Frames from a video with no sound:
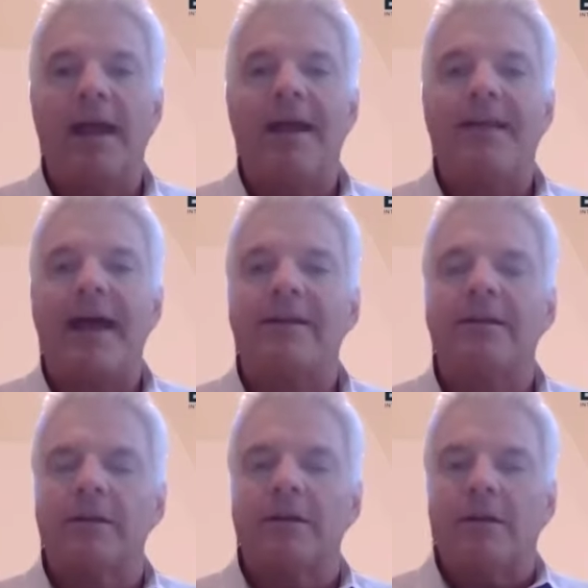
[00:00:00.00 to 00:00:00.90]
and
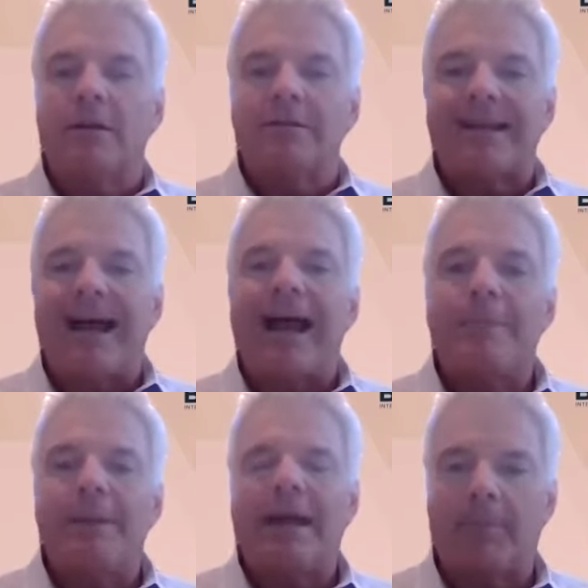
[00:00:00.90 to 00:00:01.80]
that
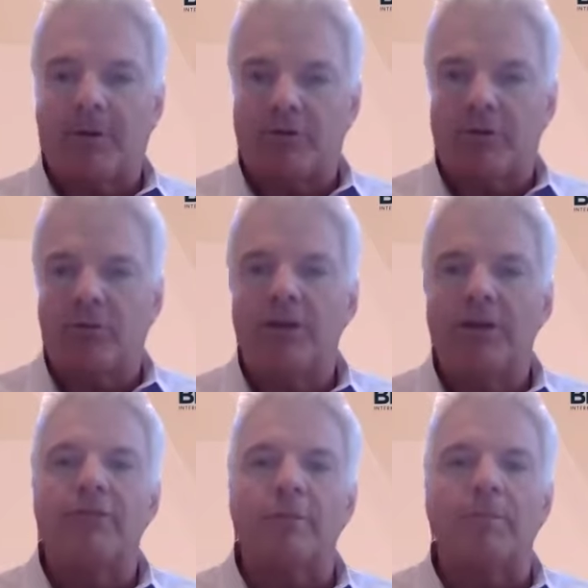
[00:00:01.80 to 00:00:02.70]
timing opportunity
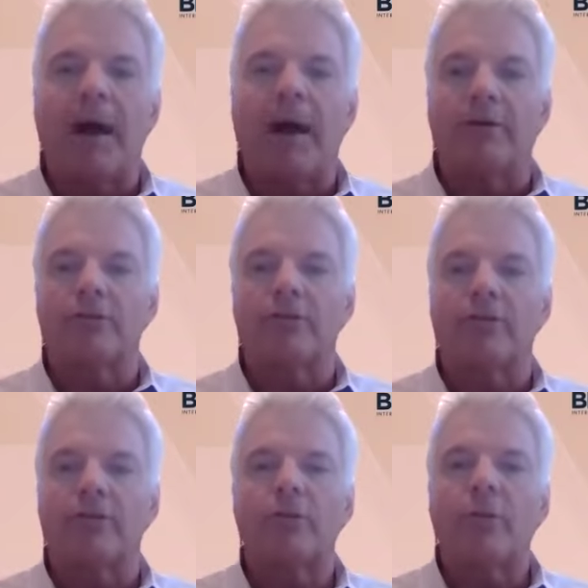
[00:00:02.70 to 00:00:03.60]
for buyers.
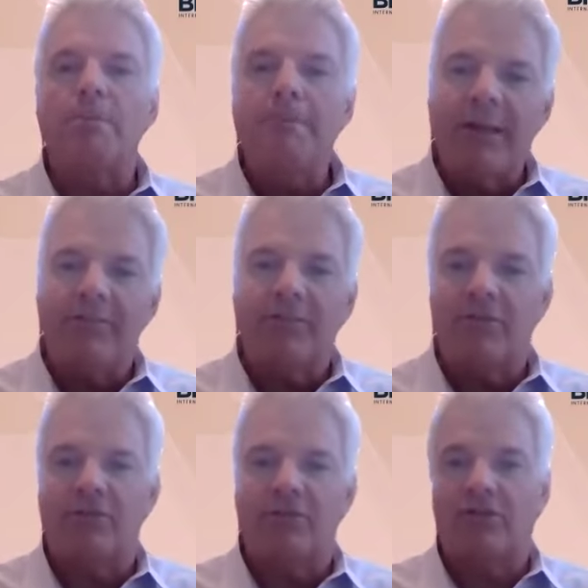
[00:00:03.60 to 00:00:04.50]
So the
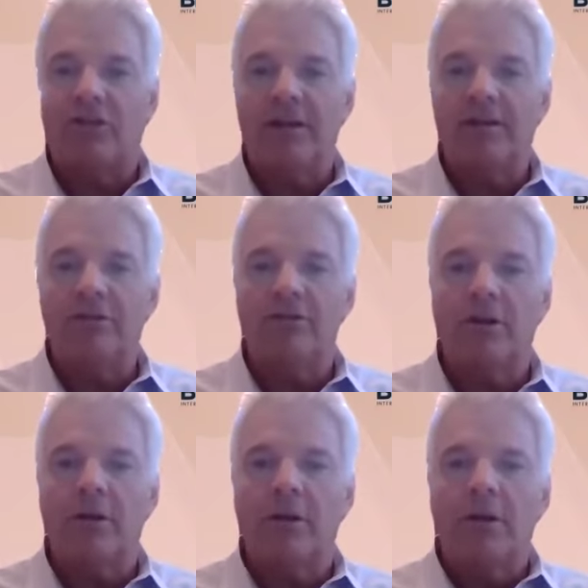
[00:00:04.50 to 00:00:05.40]
message has changed,
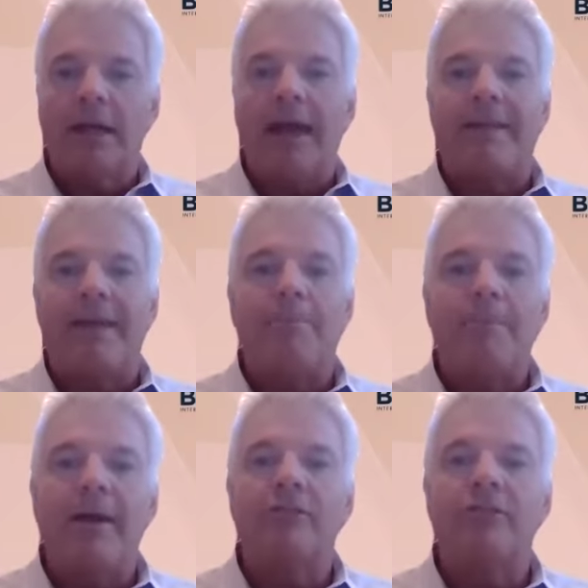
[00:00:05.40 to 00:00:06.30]
and that
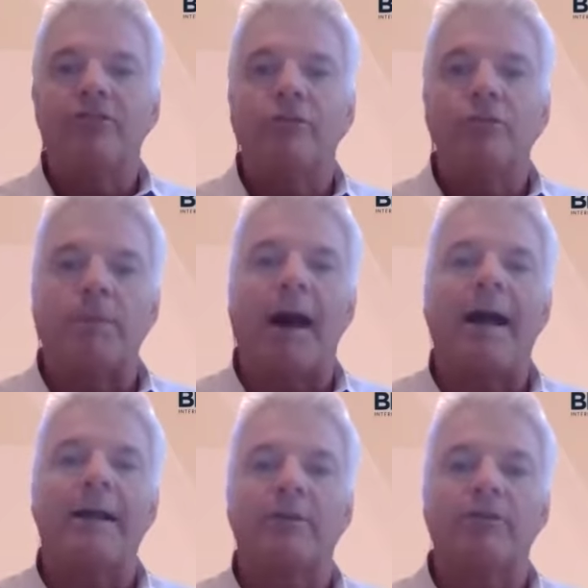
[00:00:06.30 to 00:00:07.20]
message to
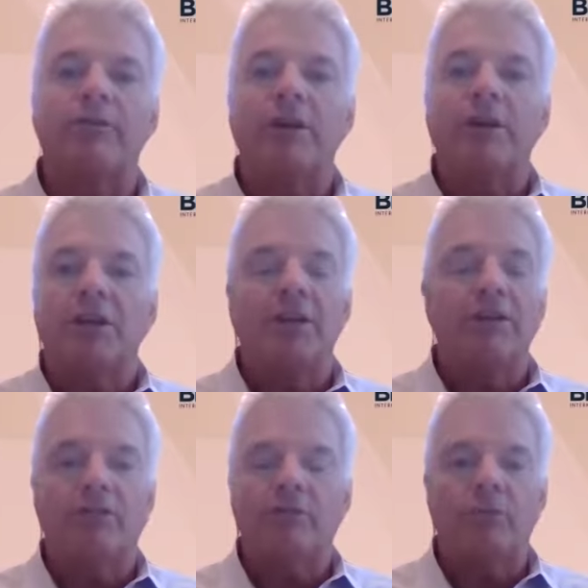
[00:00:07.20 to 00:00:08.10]
buyers
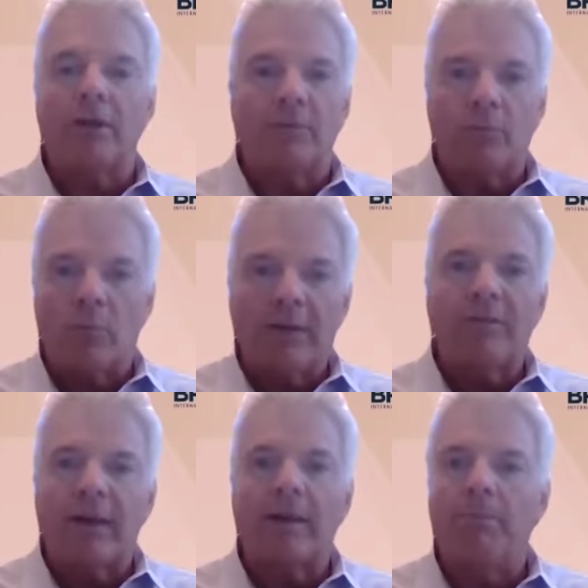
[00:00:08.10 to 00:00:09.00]
is, it rings
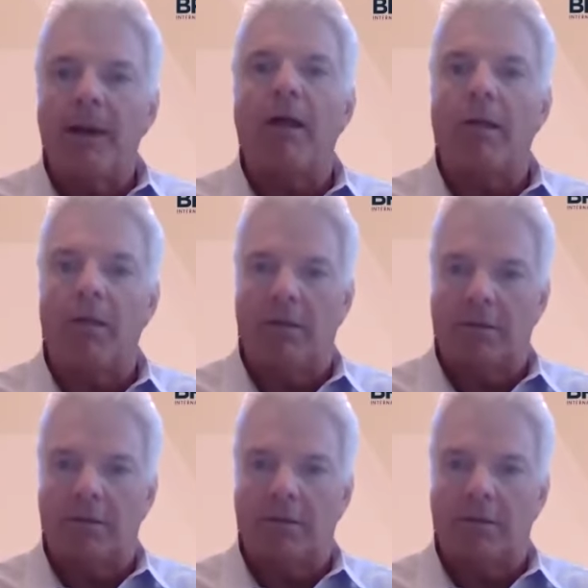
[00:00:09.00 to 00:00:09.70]
like a bell.